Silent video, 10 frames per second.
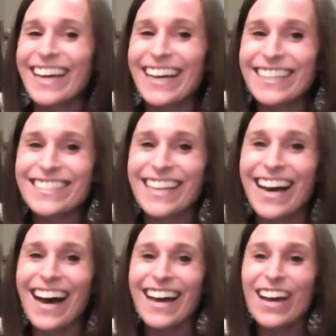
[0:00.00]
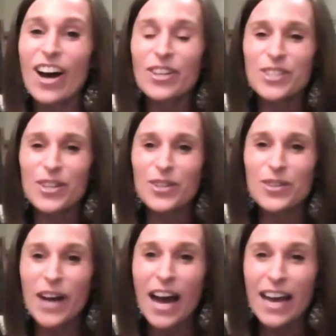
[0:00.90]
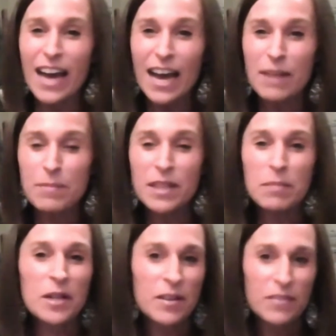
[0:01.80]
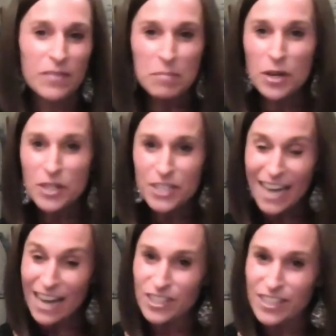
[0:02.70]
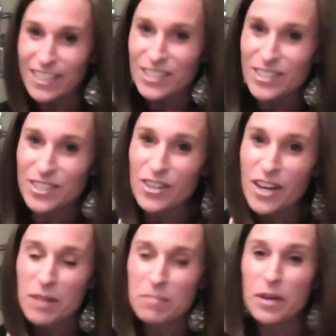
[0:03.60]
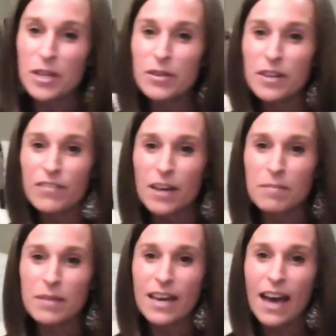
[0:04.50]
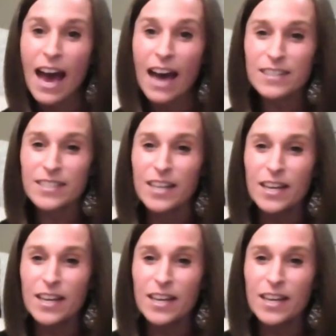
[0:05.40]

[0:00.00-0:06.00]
And I also, I, I'm in the middle of merging actually an Instagram, but you can find me at